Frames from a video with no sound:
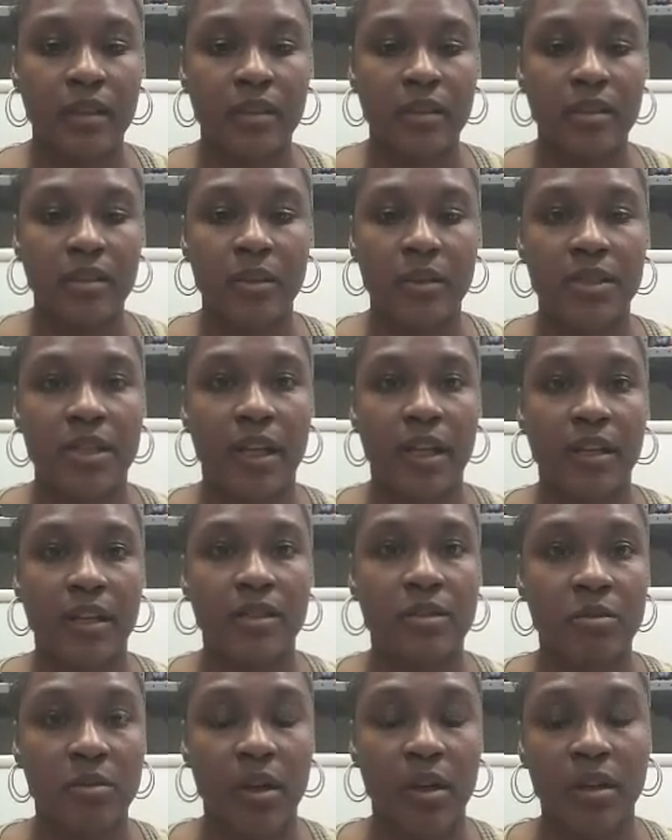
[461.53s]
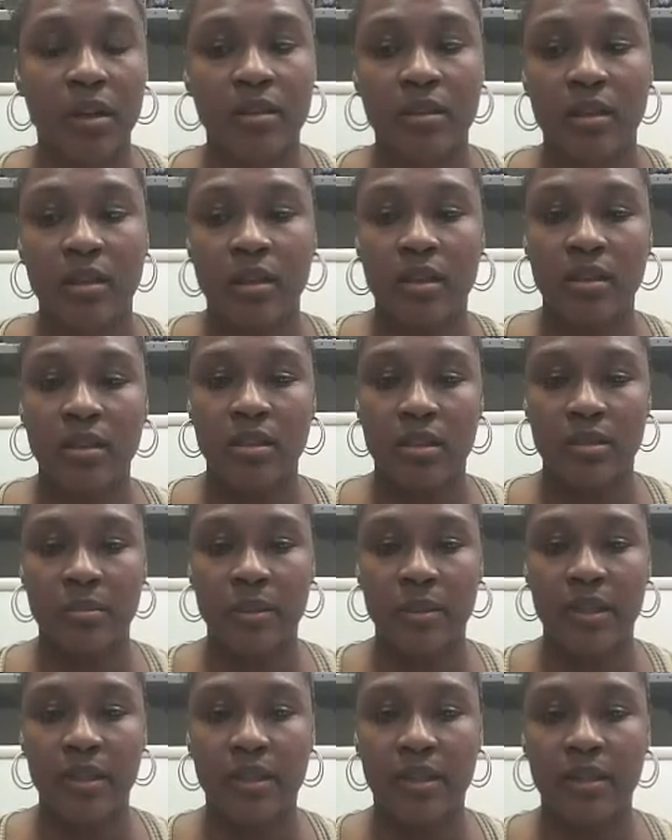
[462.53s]
So we change 1 to
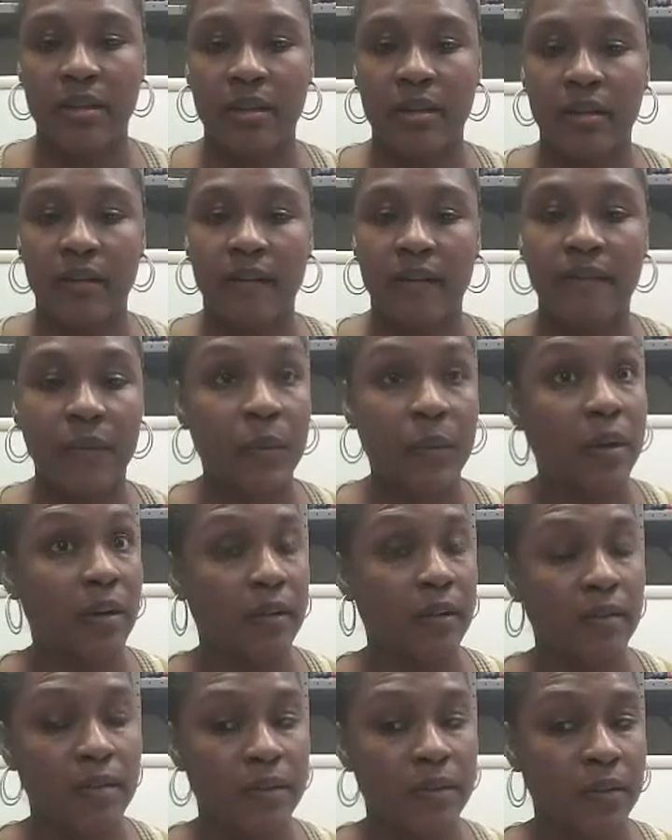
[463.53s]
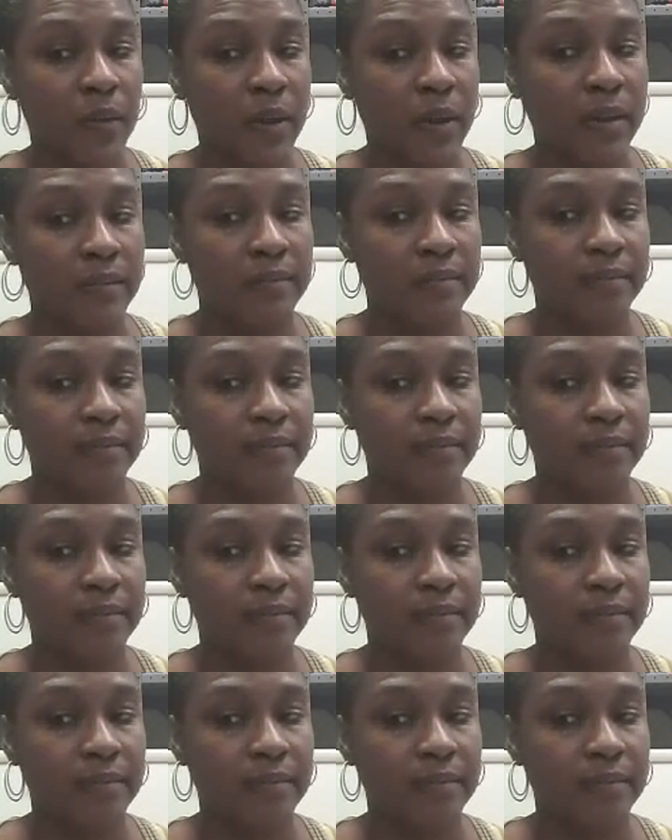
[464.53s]
be 4 over 4.